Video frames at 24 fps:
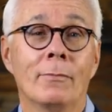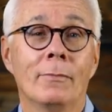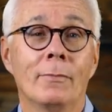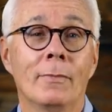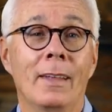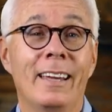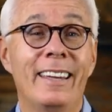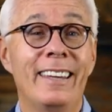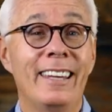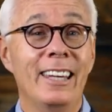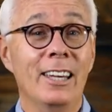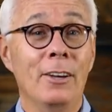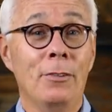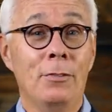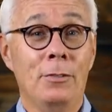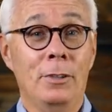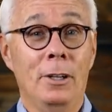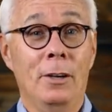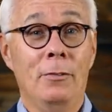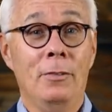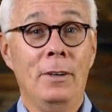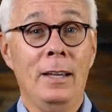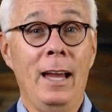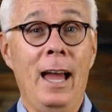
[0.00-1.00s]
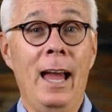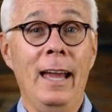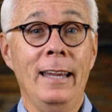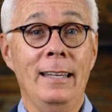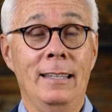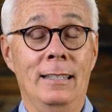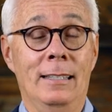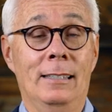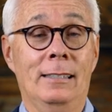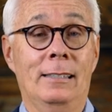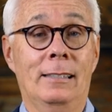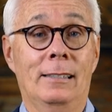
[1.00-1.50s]
a gift of
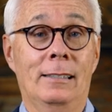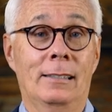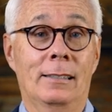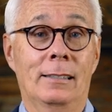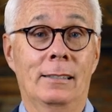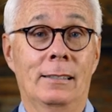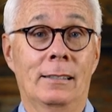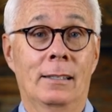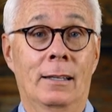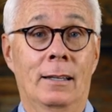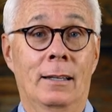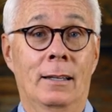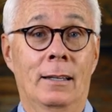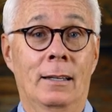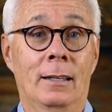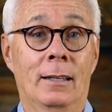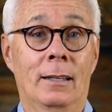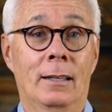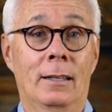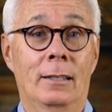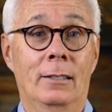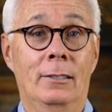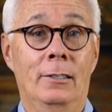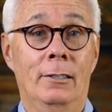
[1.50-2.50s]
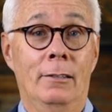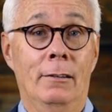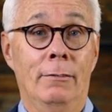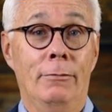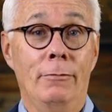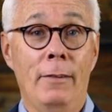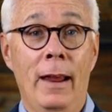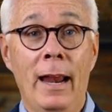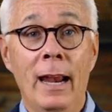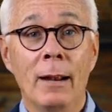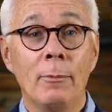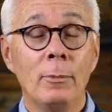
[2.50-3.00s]
kindness to your
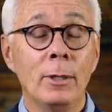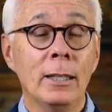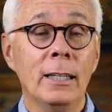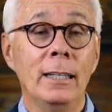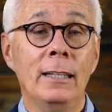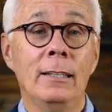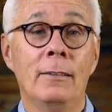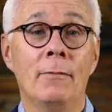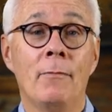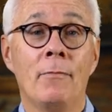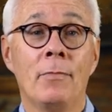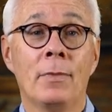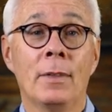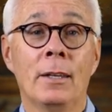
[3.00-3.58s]
family,